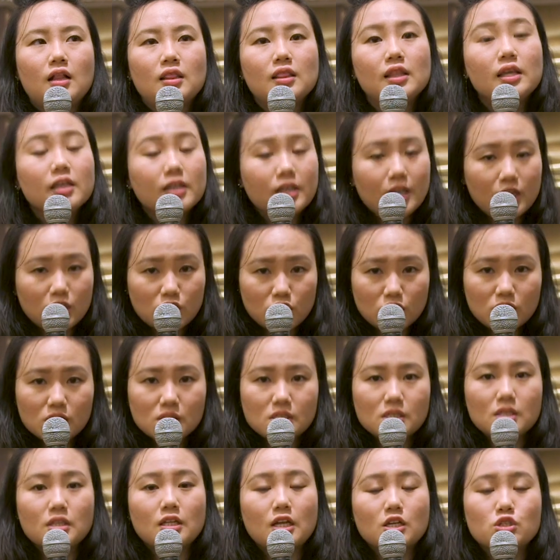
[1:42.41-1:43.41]

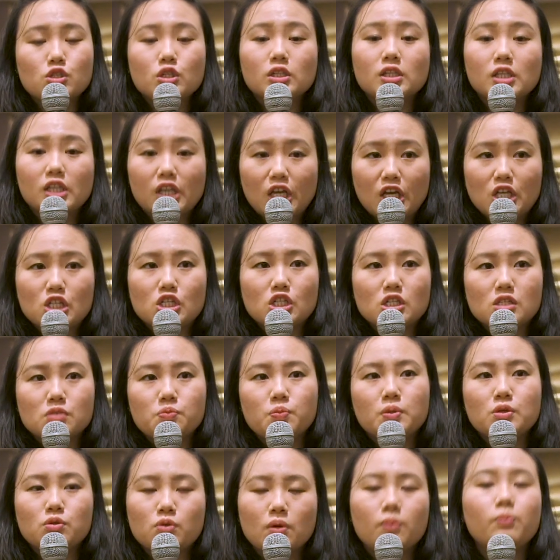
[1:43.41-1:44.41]
linkages, industrial linkages
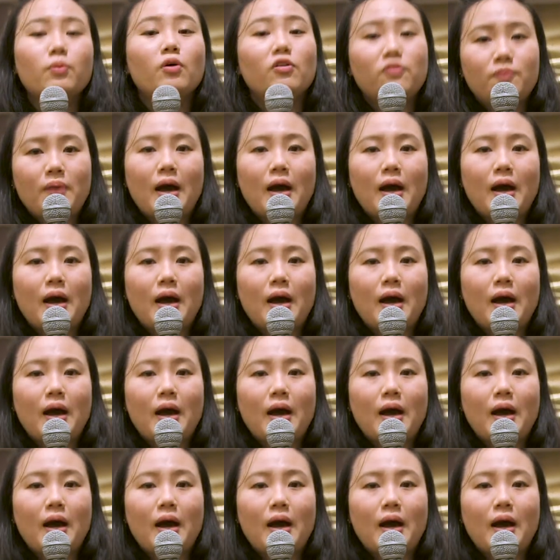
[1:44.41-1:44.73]
between both